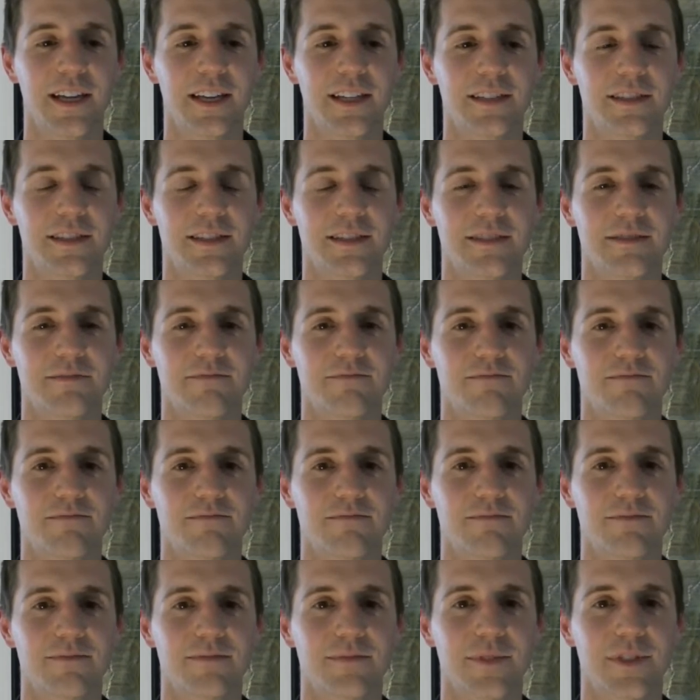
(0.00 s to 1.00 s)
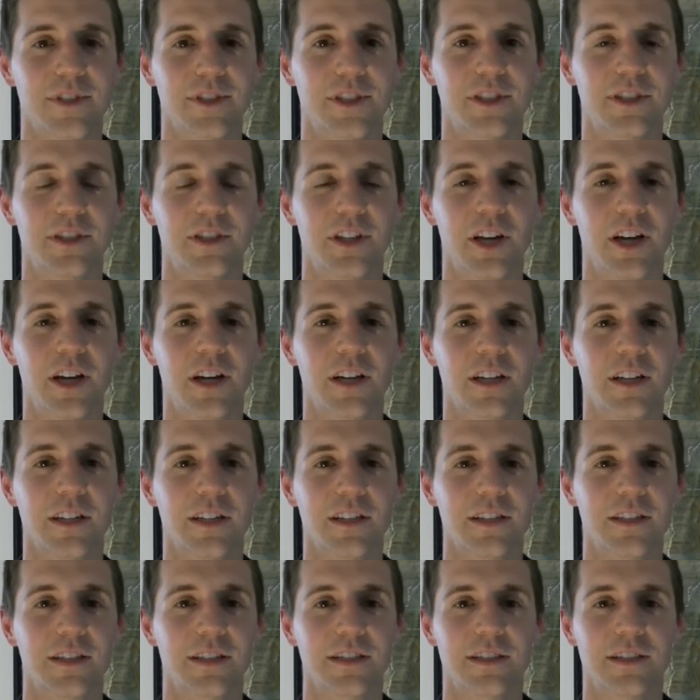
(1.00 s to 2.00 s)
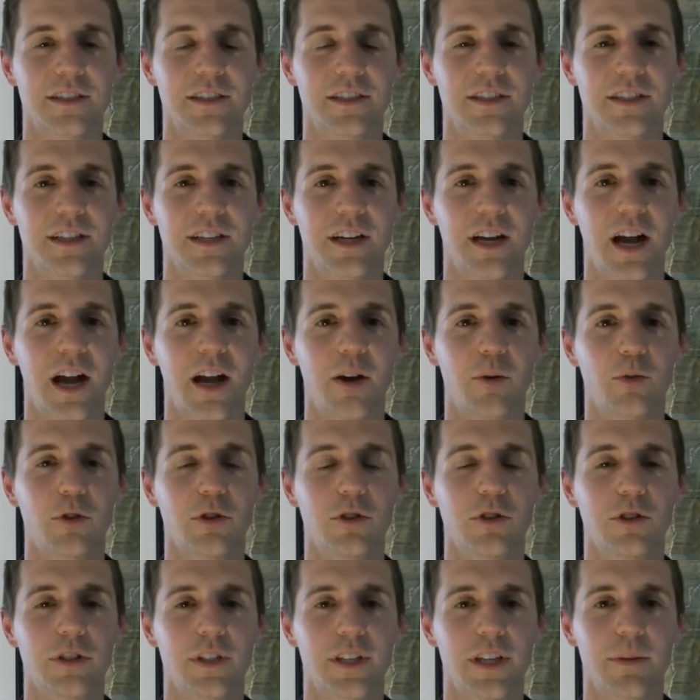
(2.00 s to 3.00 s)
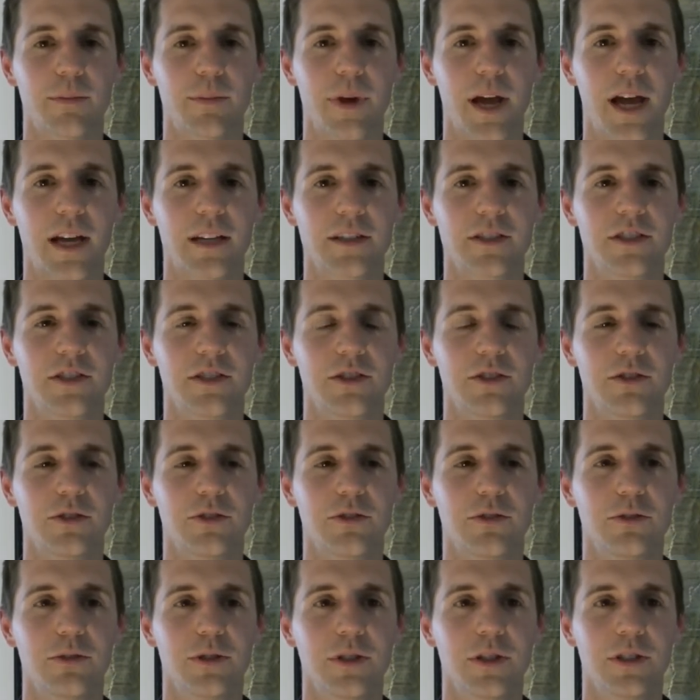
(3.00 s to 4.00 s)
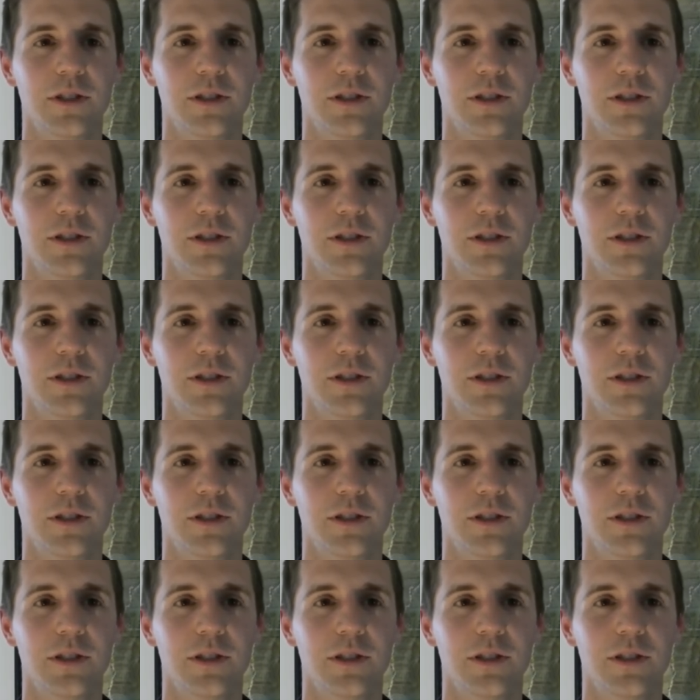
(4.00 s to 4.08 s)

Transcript: And good luck. I will get back to you